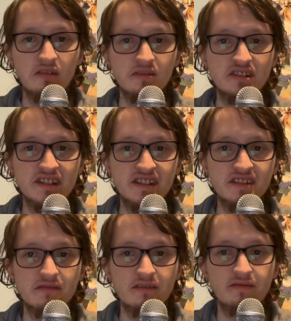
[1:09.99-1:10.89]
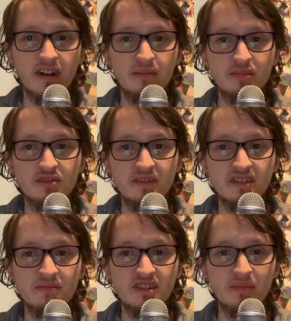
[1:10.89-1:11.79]
which leads to a fight between
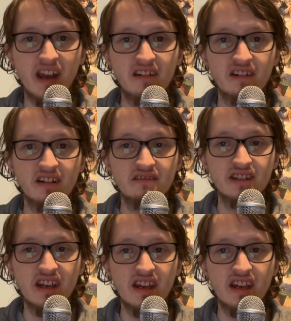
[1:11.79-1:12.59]
them in the background,